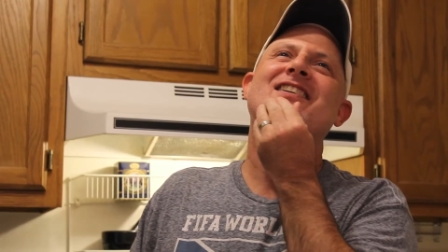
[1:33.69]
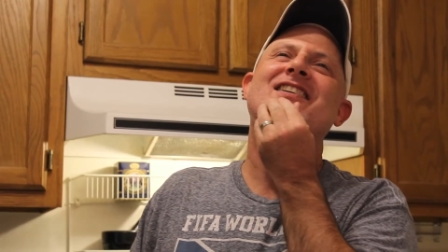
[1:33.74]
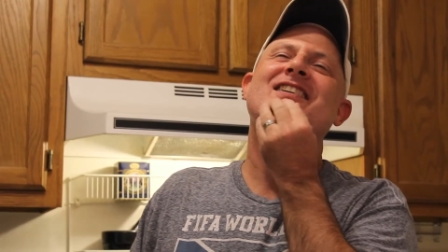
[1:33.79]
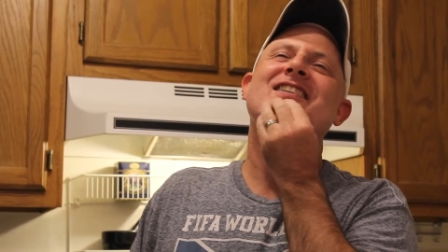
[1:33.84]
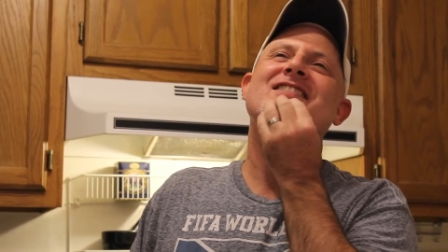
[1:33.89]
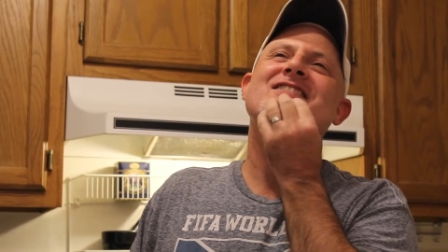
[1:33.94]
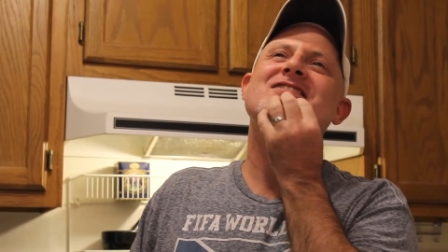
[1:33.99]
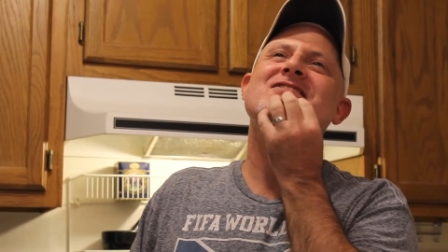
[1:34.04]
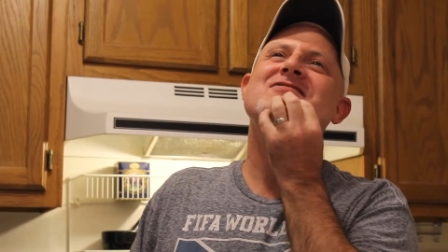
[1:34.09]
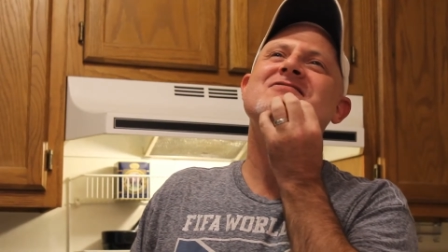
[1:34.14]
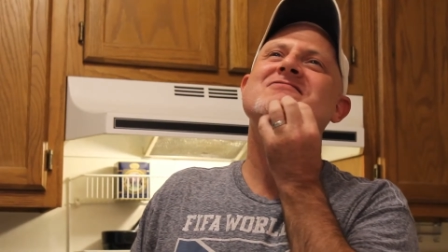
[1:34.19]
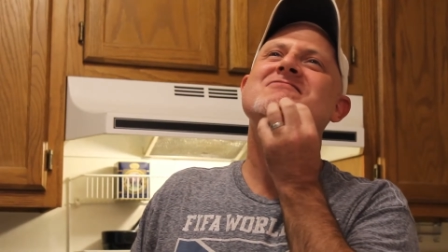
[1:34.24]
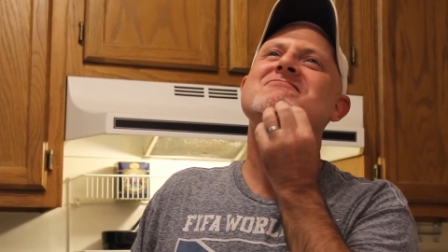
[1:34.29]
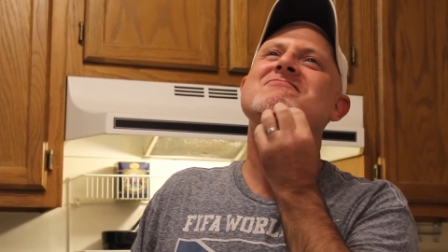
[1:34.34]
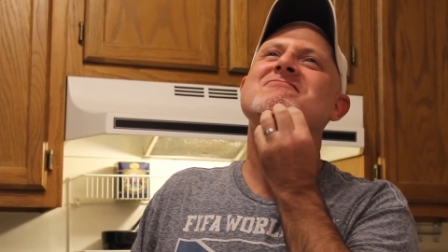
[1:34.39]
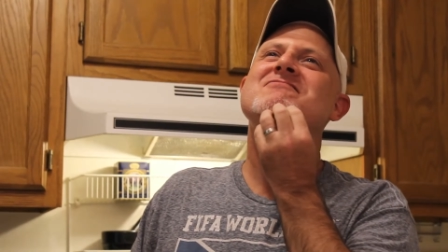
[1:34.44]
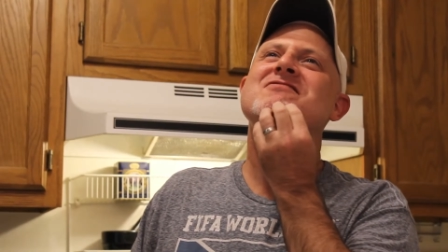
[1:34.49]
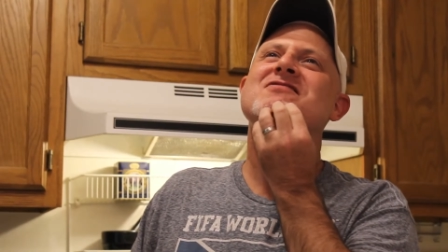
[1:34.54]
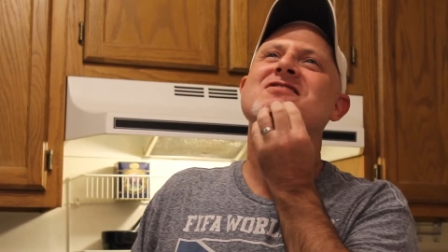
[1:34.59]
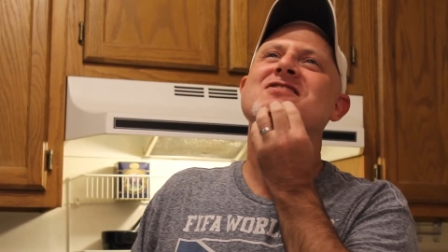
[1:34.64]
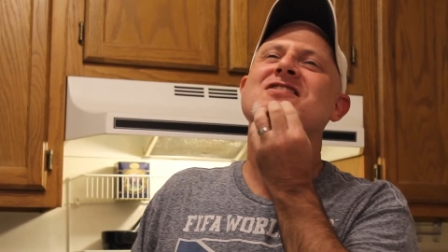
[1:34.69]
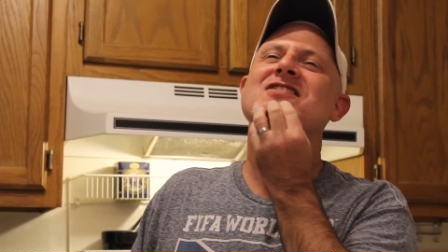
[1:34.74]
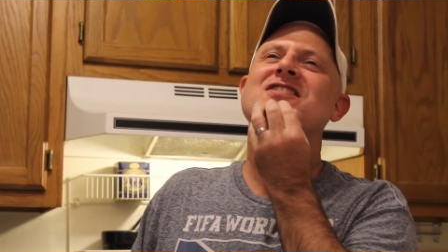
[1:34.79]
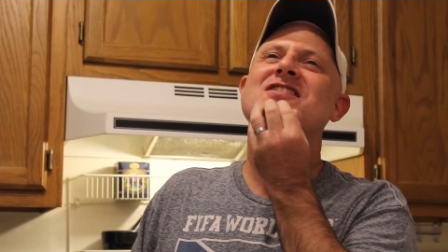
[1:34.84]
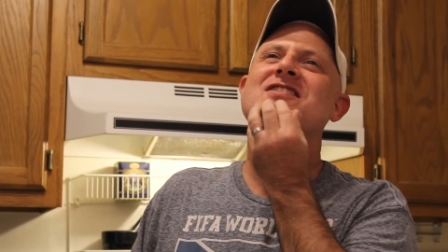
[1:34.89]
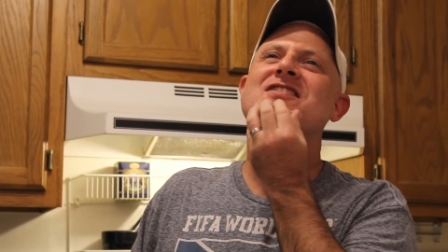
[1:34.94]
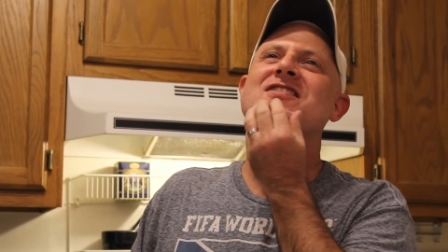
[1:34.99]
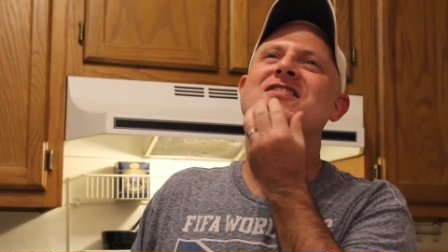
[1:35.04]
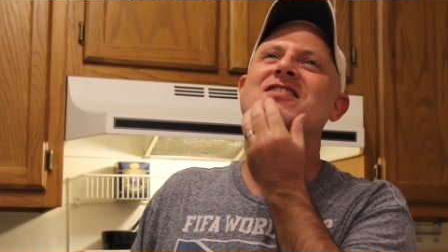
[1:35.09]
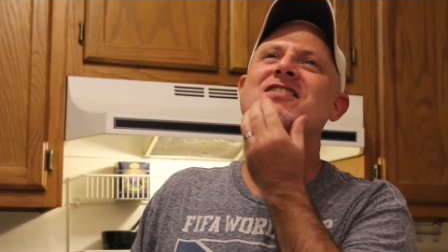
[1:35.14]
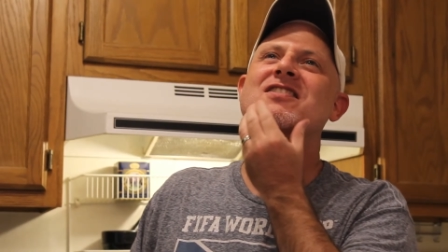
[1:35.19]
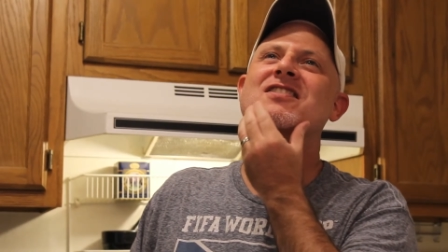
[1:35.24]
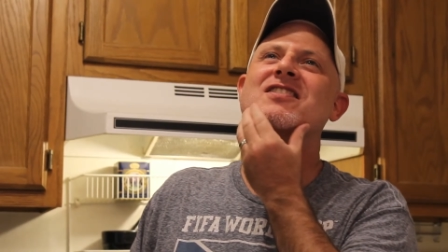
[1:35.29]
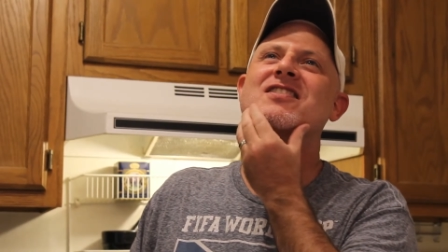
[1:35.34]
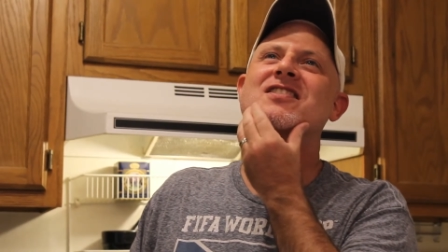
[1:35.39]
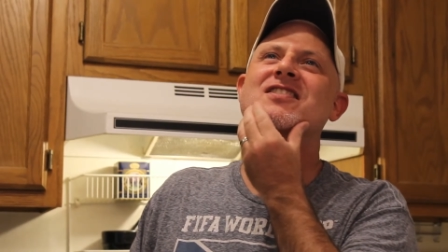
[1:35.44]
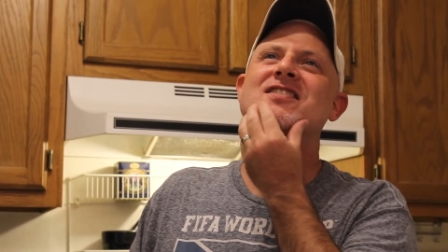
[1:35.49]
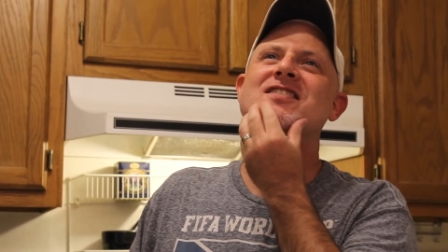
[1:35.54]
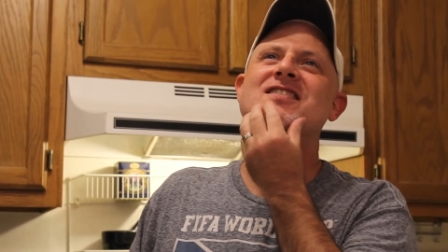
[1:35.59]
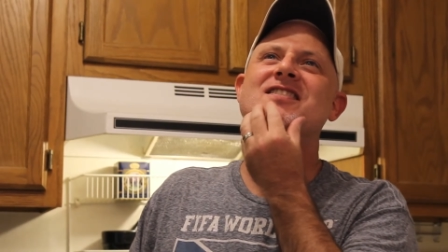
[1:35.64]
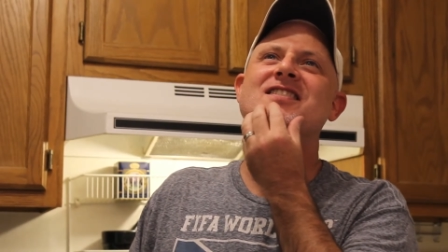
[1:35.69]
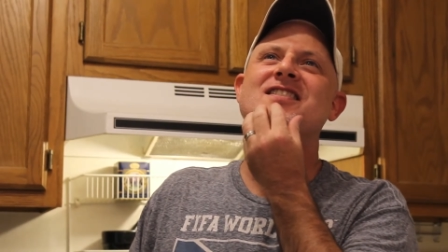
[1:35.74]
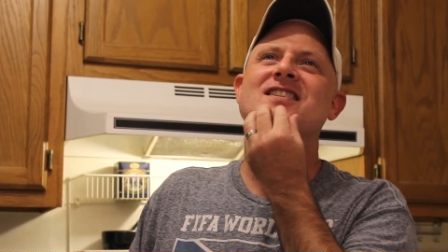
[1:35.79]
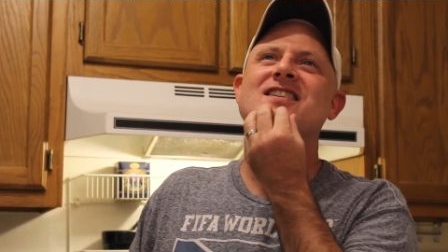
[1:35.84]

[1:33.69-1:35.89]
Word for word: This here is 1100 watt microwave, okay?